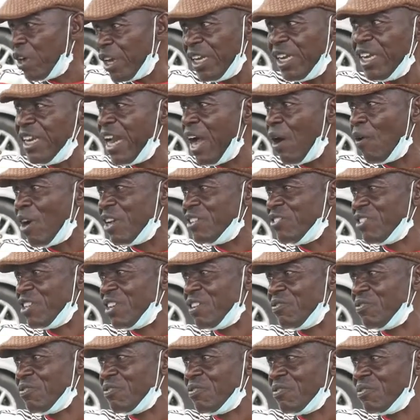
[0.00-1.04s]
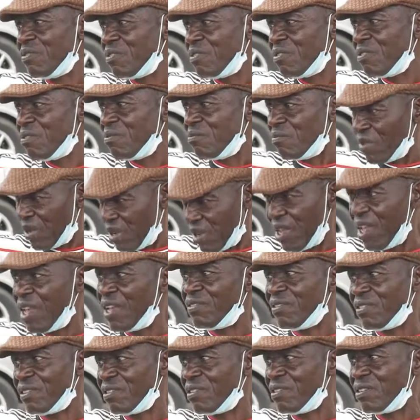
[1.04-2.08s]
killing ourselves.
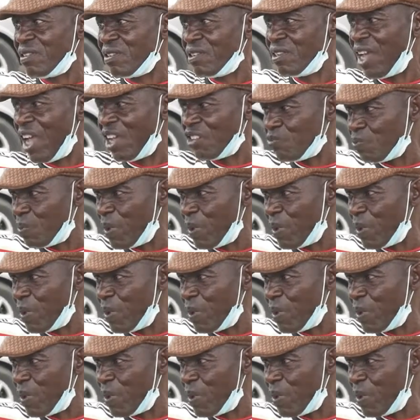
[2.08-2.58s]
Yes, that's